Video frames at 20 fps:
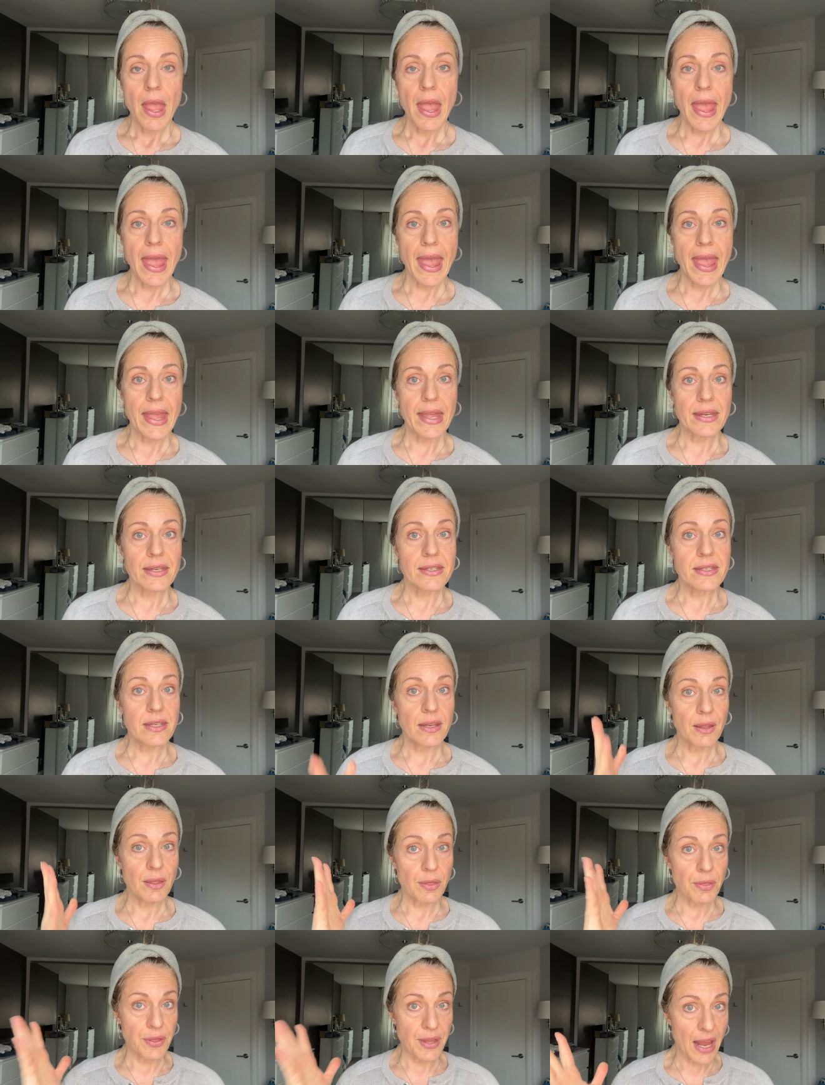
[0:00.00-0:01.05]
And
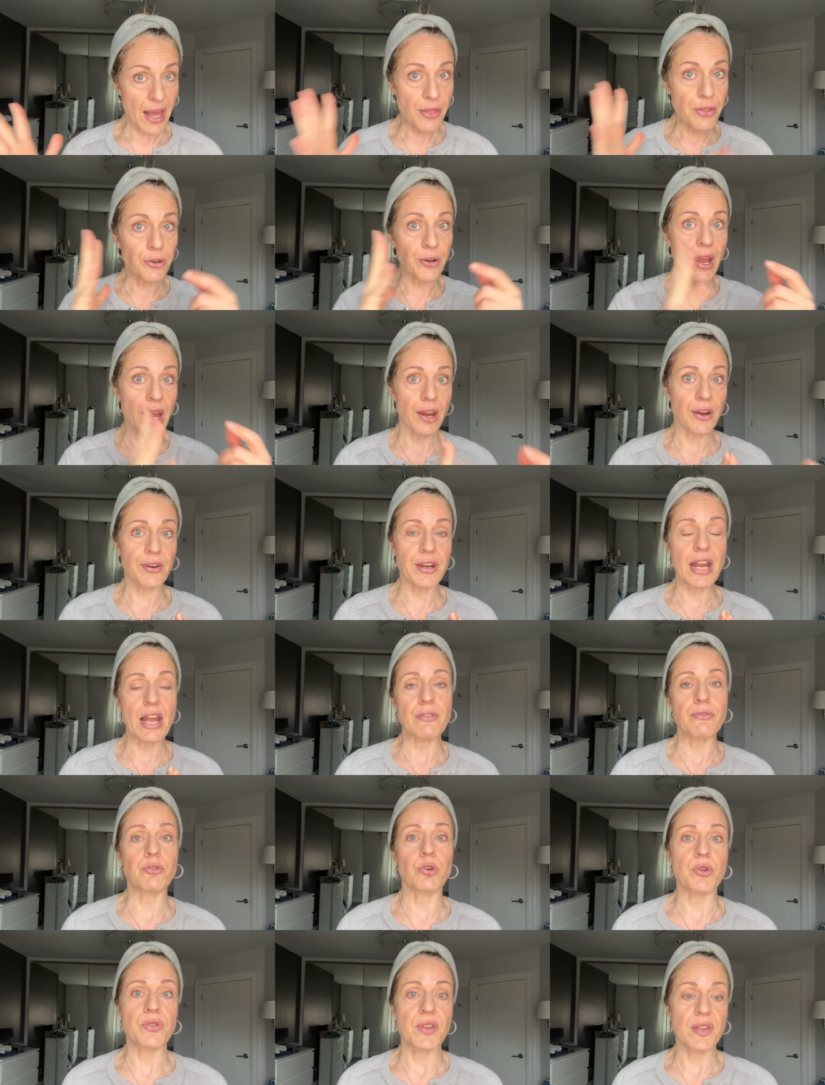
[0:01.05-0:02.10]
the other area
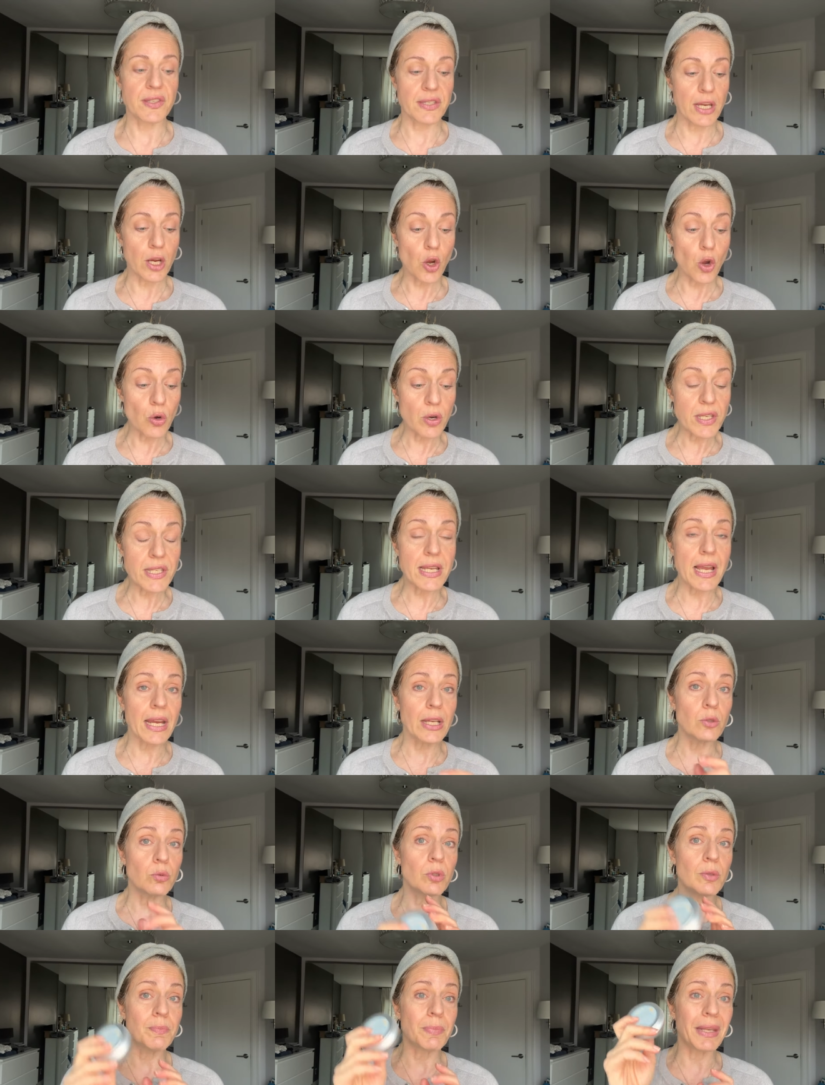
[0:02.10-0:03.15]
for the zinc oxide
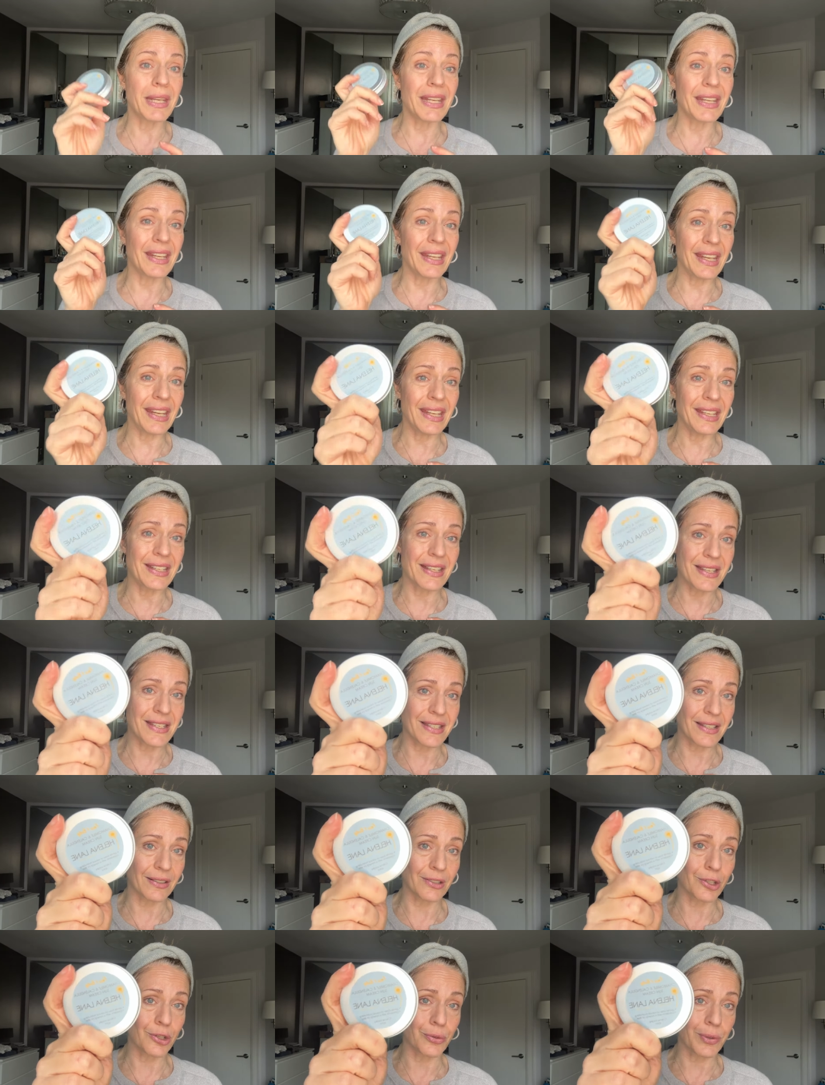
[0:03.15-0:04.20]
would be in a
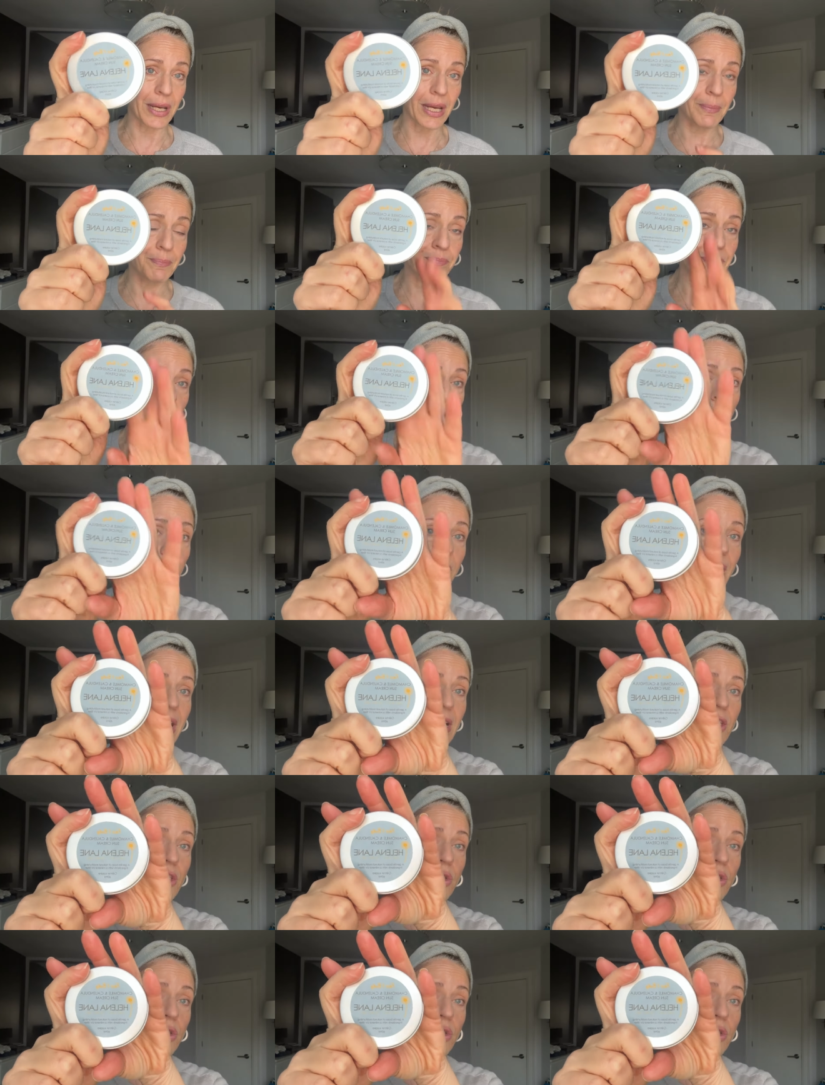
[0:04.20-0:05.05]
sun cream. All right.